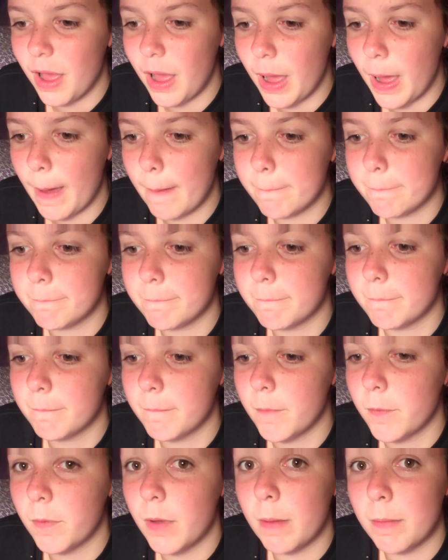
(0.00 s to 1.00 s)
Well,
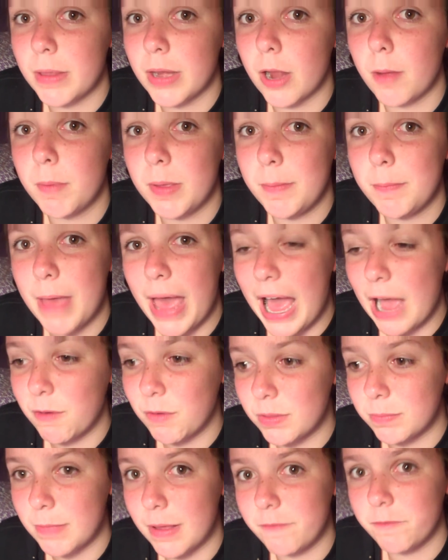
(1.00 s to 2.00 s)
I mean, I'll be back
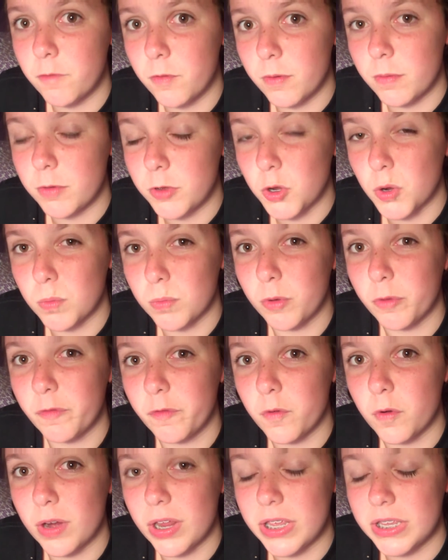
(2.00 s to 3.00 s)
with my normal
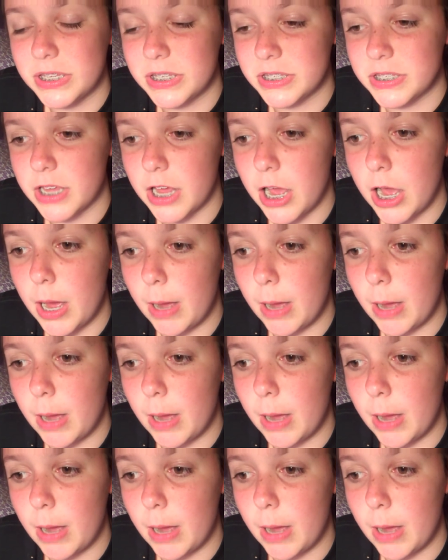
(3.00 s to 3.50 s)
voice.